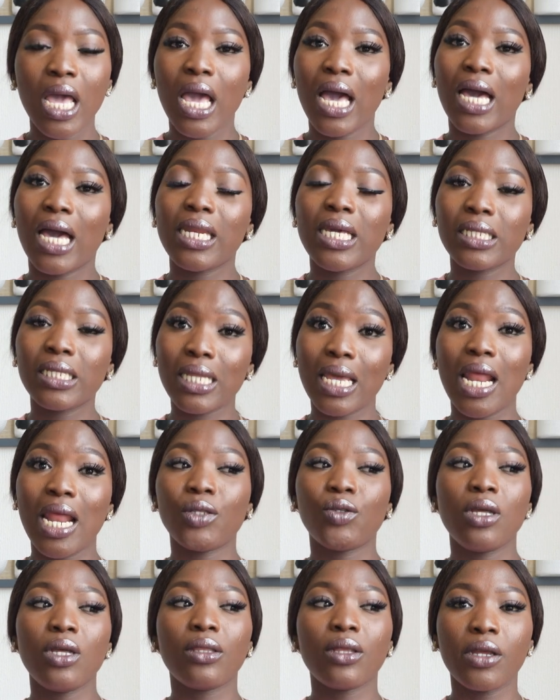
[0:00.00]
And inside
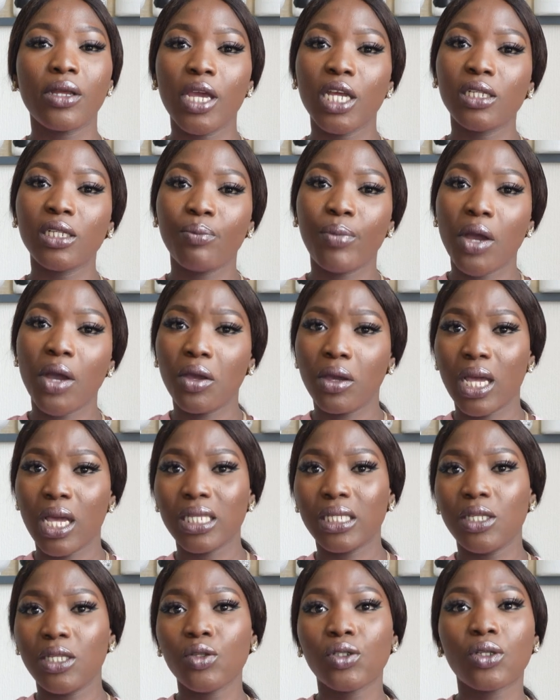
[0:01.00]
that 23 kg bag, you
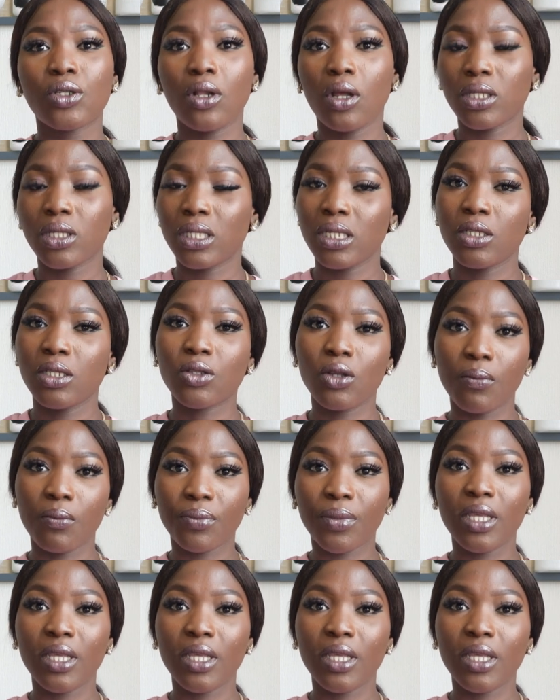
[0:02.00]
can still slot in some